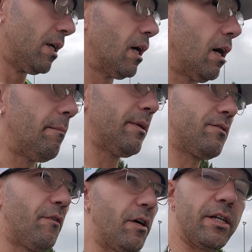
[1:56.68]
Um,
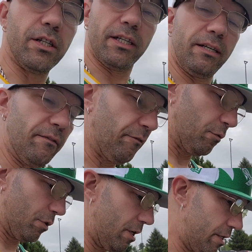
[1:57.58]
it's very good
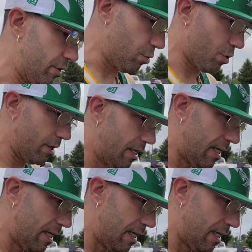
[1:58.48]
for your